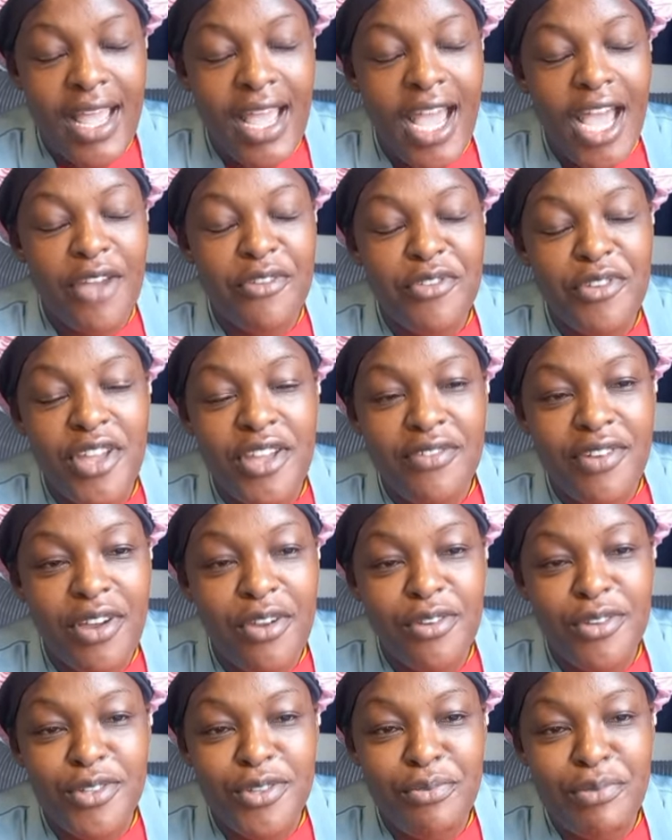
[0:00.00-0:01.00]
Have you ever
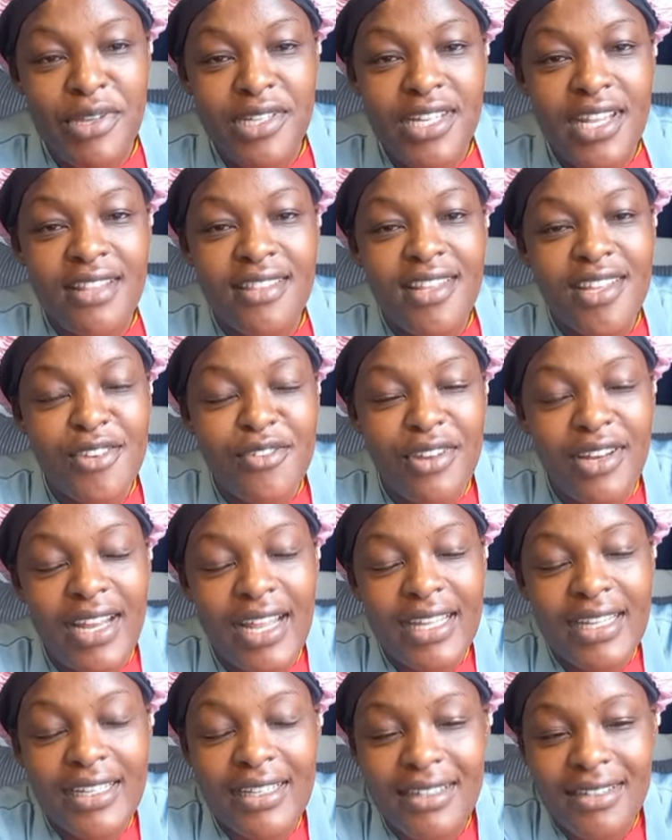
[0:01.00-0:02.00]
gone to bed and then you're
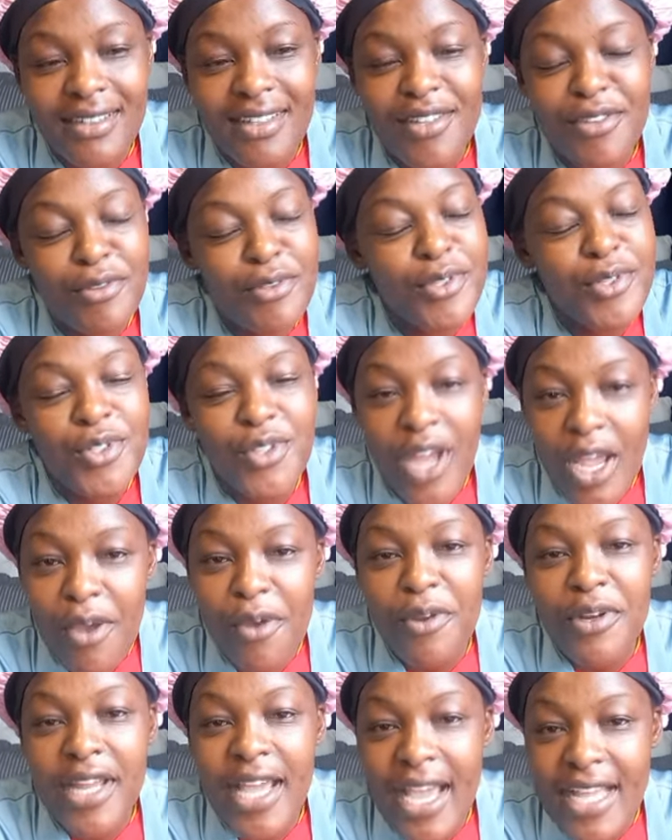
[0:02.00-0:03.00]
like, you
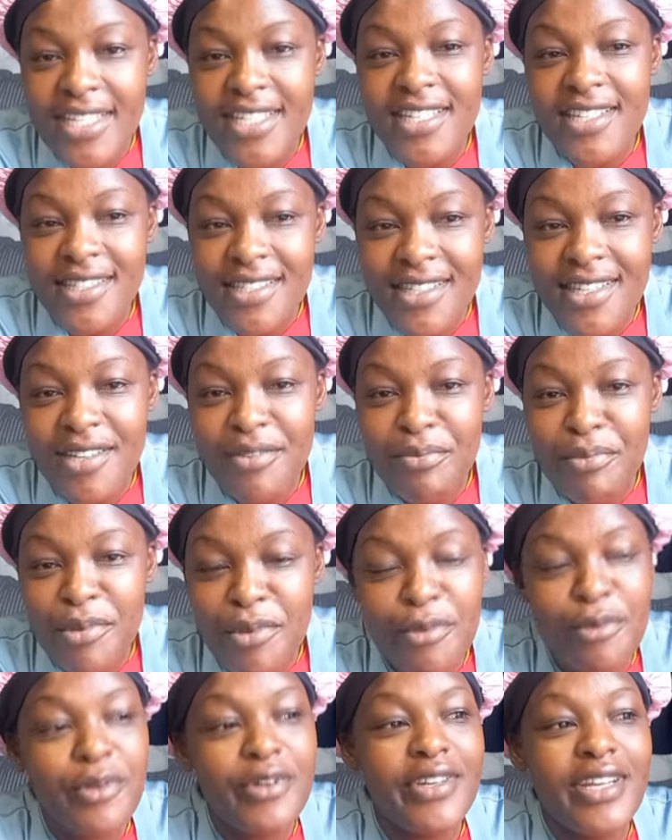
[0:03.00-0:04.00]
struggle catching sleep?
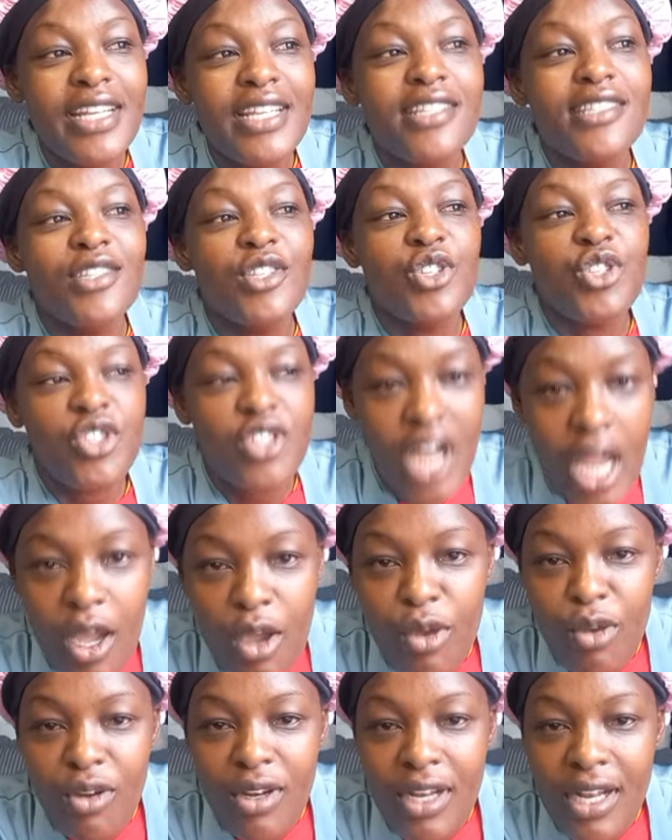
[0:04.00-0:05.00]
You really
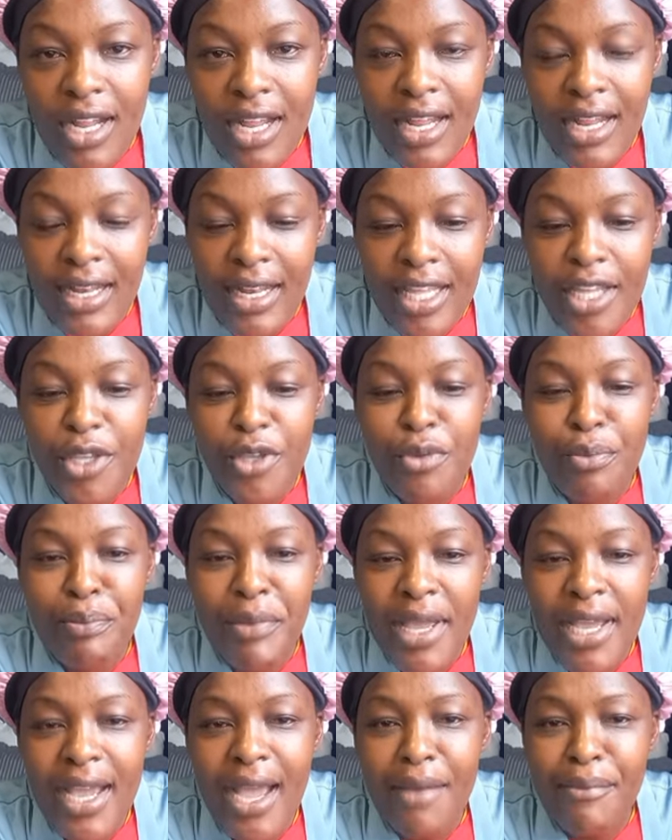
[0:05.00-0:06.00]
struggle, like you
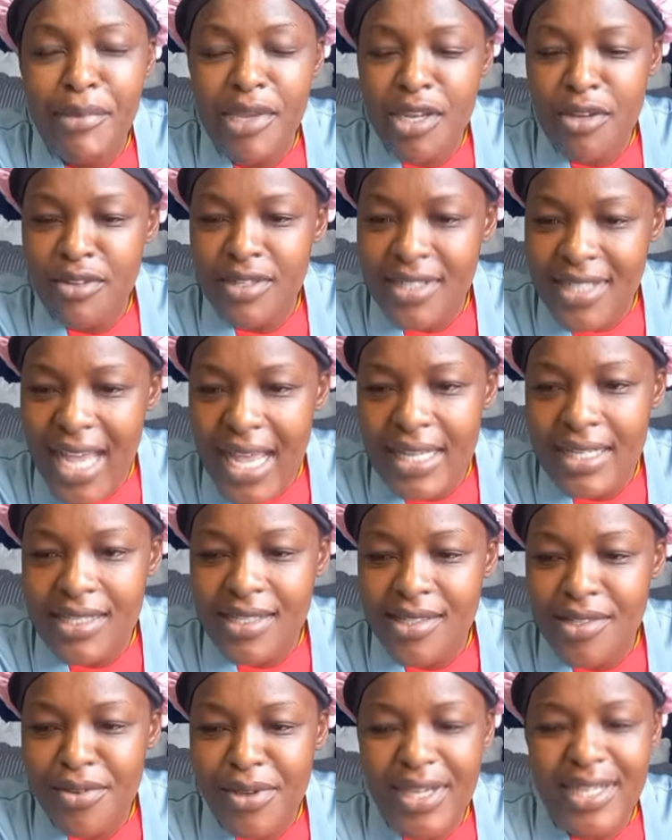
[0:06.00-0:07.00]
make a million
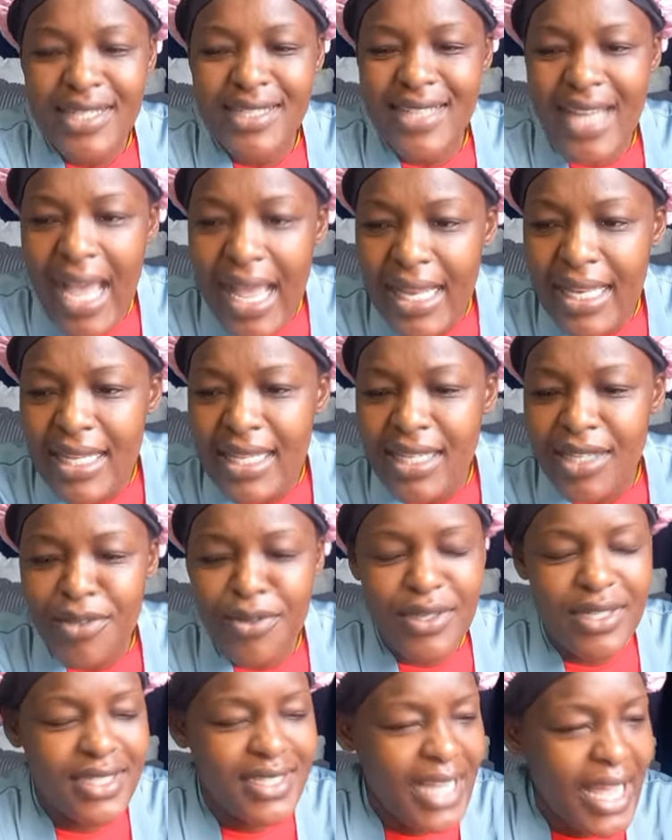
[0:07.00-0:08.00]
dance,
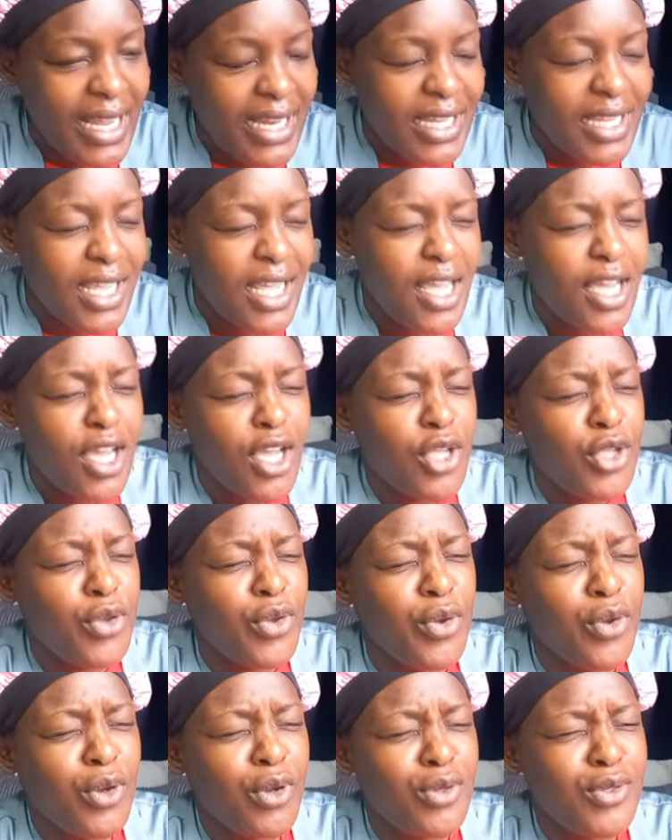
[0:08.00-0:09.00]
you're turning,
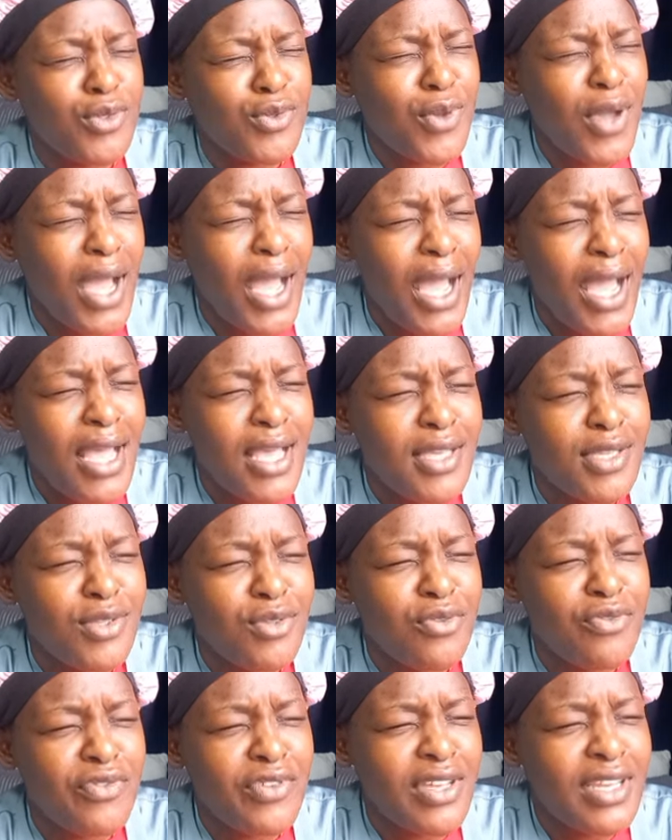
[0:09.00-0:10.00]
you close your eyes,
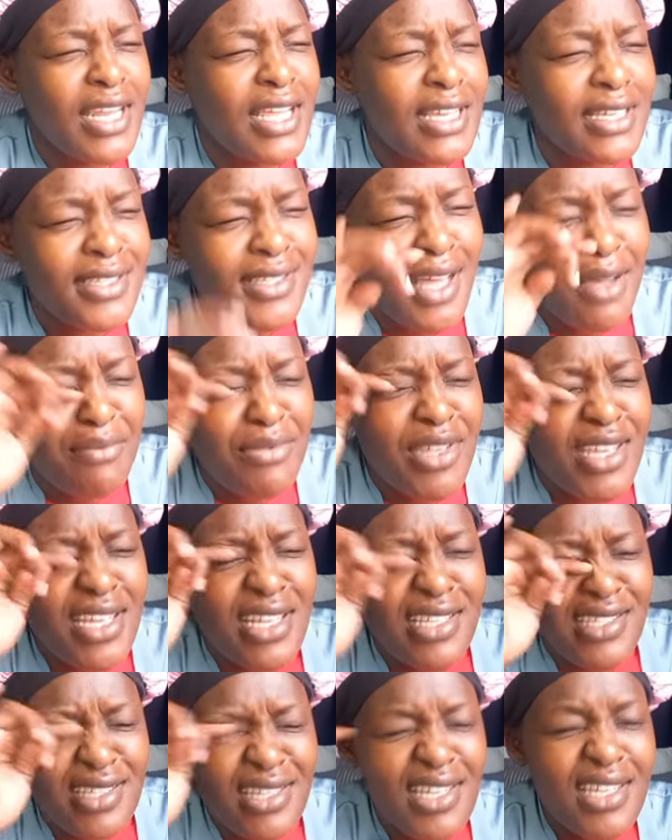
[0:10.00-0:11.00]
you feel like something
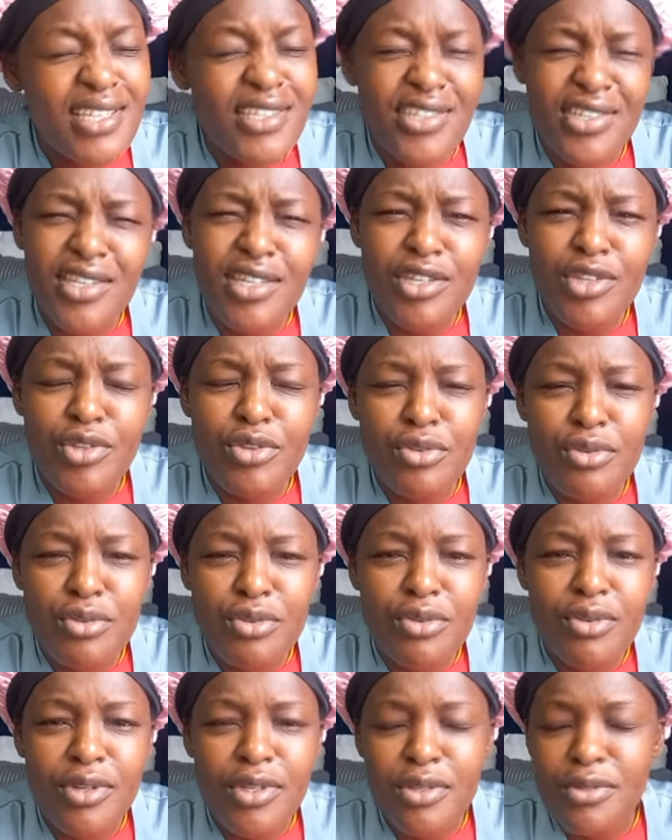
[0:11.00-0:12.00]
is itching
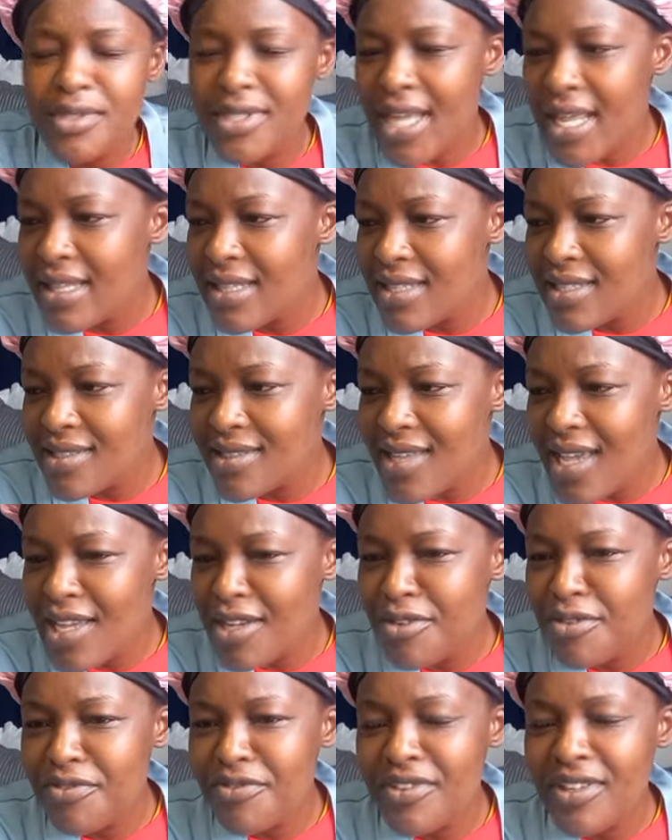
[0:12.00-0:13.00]
you, you turn this
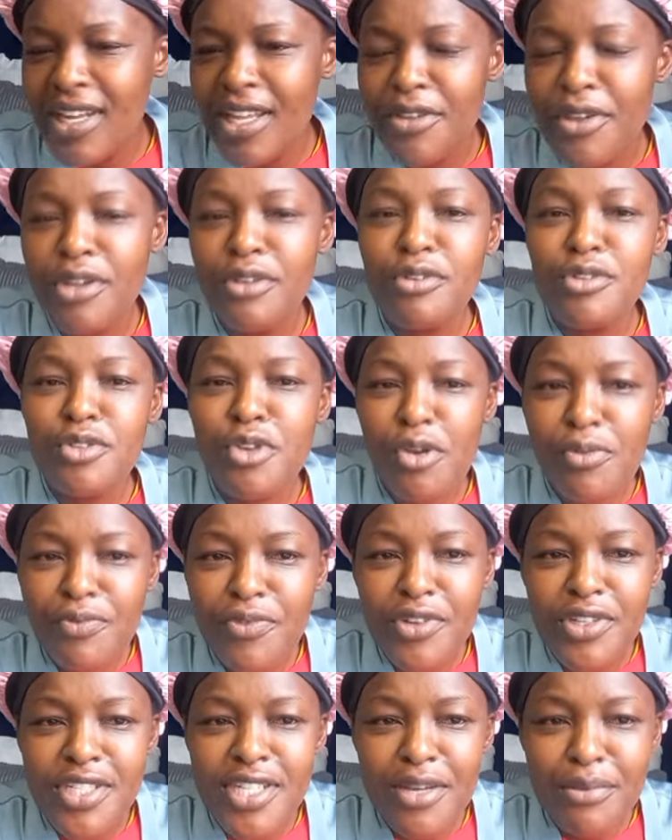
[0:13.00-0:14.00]
side, you feel like you're not
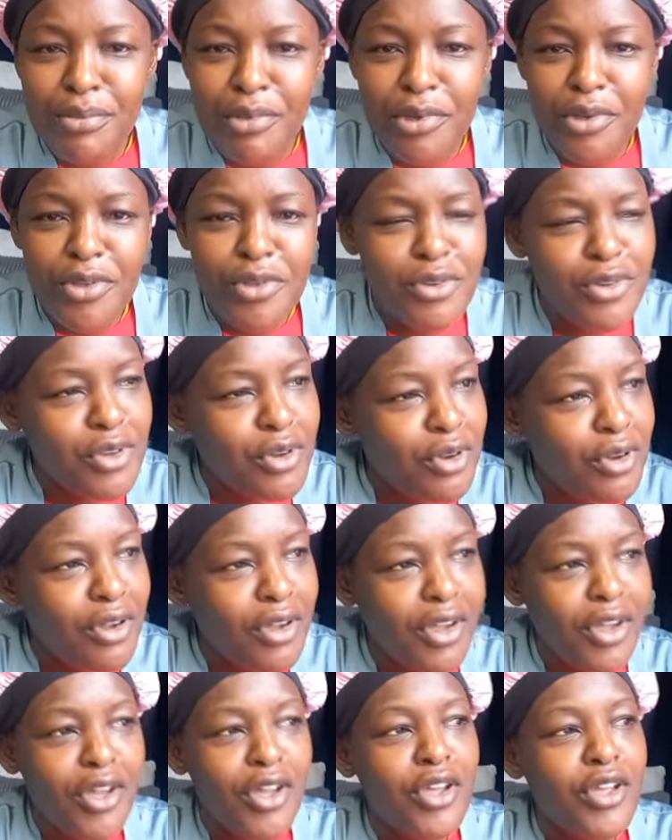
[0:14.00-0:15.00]
comfortable, you know.
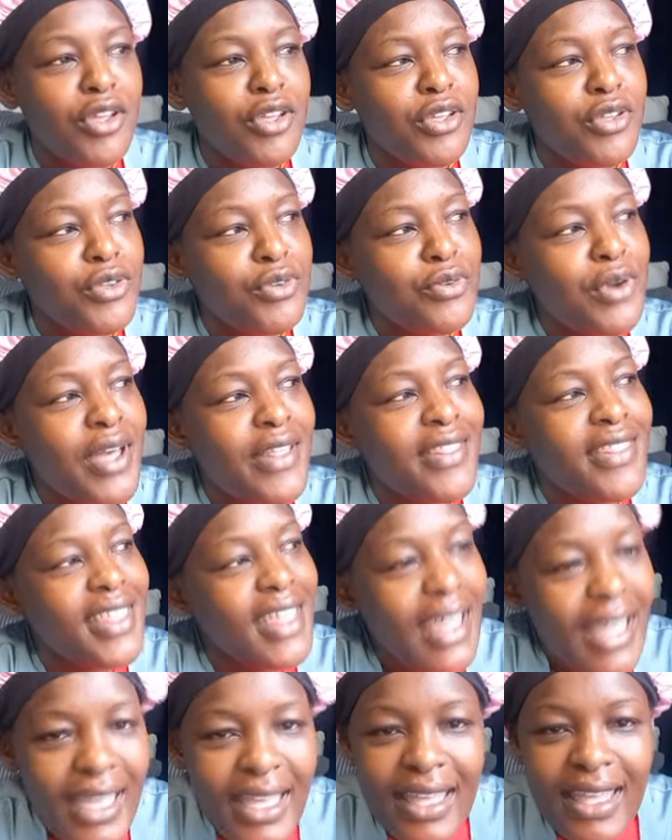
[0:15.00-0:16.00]
You are
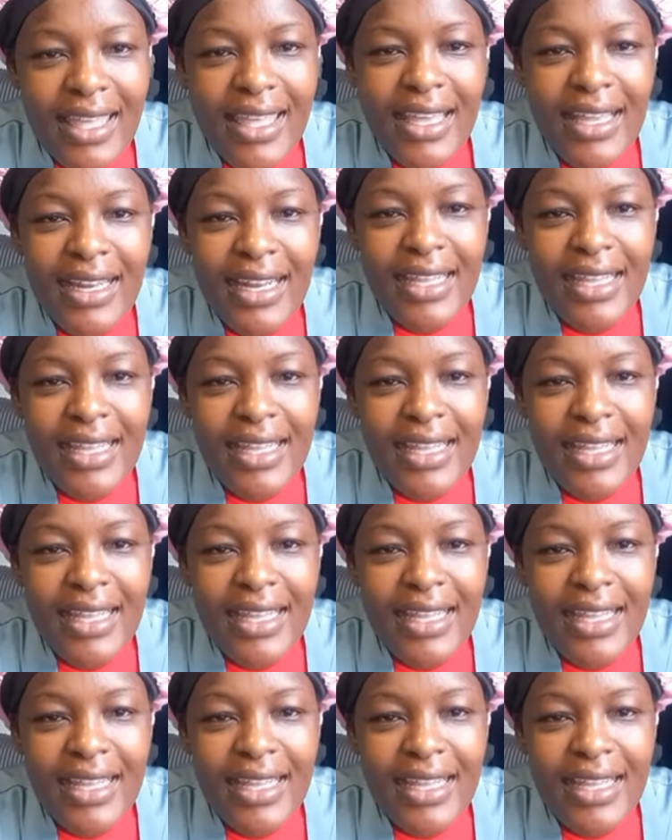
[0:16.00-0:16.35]
thinking